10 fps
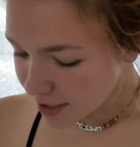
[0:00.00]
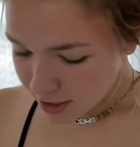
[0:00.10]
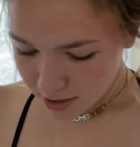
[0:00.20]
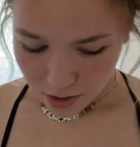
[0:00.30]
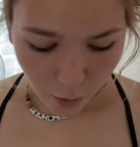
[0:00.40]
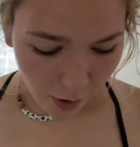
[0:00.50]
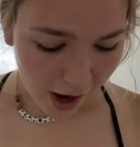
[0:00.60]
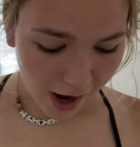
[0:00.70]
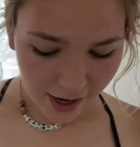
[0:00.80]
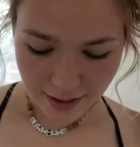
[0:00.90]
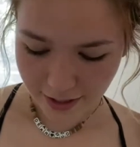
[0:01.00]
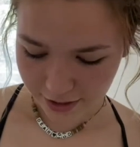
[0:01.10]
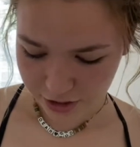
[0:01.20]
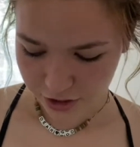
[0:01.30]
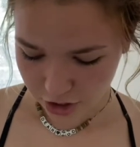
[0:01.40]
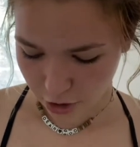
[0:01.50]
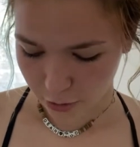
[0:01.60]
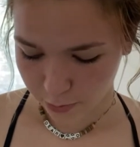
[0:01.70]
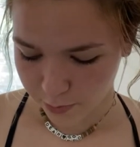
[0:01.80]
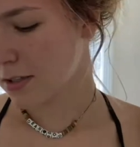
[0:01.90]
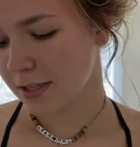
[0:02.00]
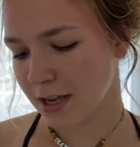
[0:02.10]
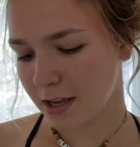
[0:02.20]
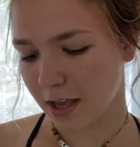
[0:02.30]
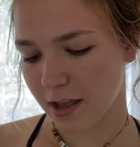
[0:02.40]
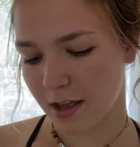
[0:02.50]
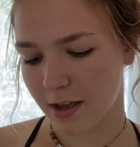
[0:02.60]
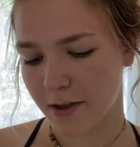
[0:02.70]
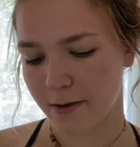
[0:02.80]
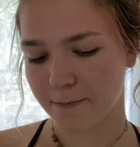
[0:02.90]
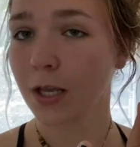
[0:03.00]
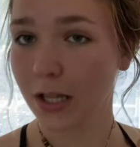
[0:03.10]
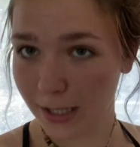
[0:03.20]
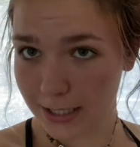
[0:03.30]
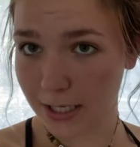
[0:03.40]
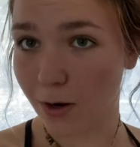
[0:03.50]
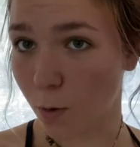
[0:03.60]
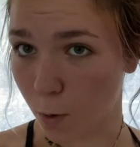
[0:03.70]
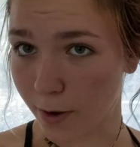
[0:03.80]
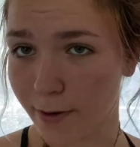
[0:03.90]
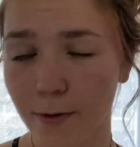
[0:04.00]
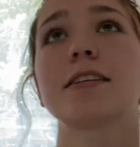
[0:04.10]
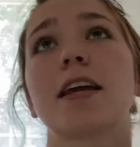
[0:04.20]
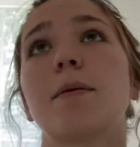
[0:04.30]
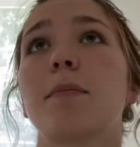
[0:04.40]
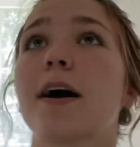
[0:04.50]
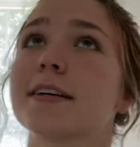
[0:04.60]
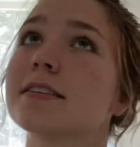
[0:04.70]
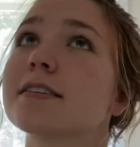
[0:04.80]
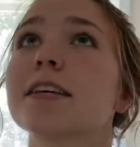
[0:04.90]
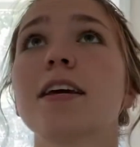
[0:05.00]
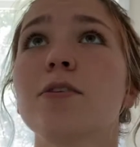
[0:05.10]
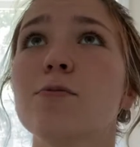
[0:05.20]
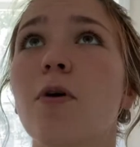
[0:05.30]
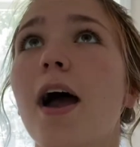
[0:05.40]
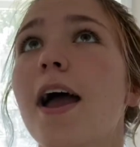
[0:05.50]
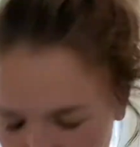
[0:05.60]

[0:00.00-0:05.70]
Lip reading: So what I like to do, take a cleansing oil, get my skin wet,